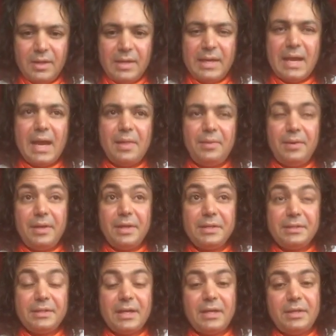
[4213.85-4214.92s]
gathering
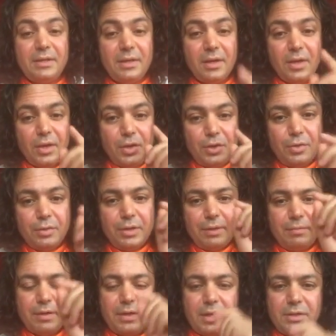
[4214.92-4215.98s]
is that you give
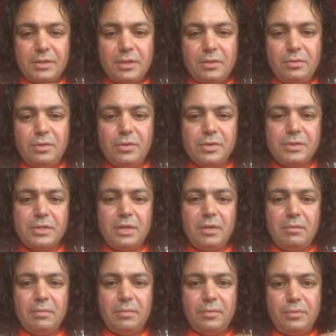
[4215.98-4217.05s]
attention to
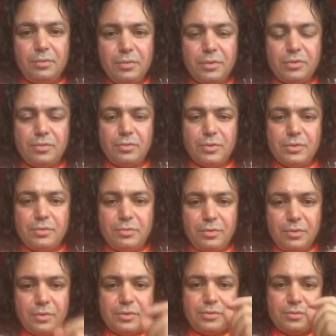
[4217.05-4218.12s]
yourself, to the source, to
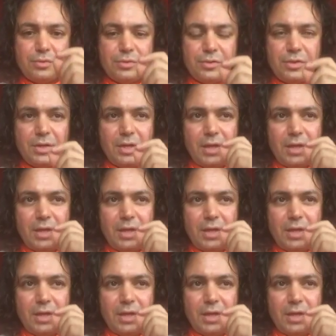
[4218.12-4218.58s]
your source.